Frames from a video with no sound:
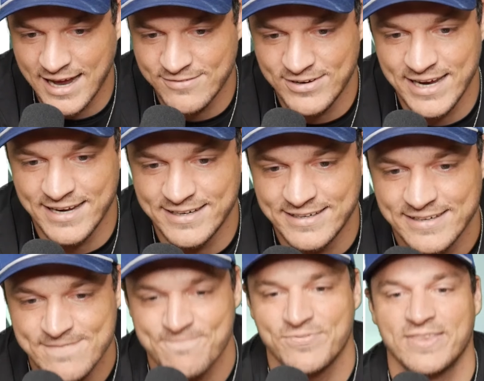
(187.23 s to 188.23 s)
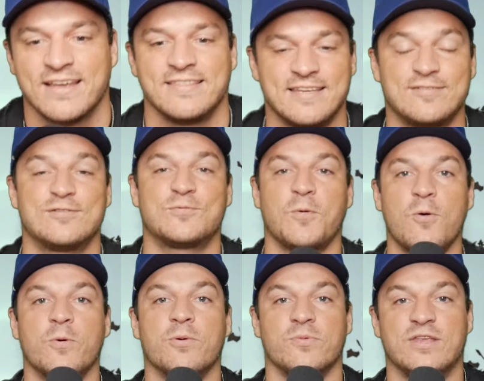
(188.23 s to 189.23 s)
I mean, this is
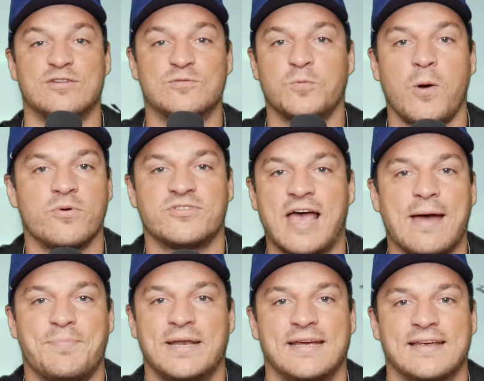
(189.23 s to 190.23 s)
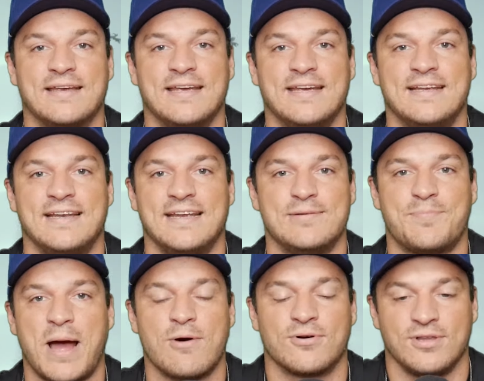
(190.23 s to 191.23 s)
what we. This is what was happening in in
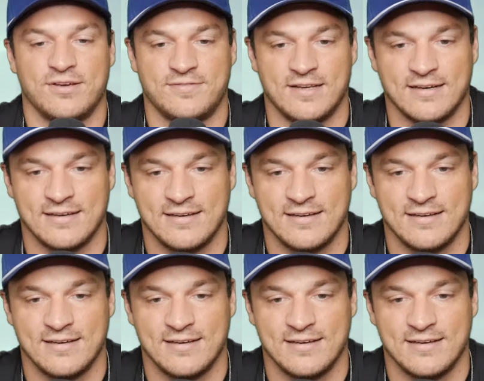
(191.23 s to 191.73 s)
powerlifting.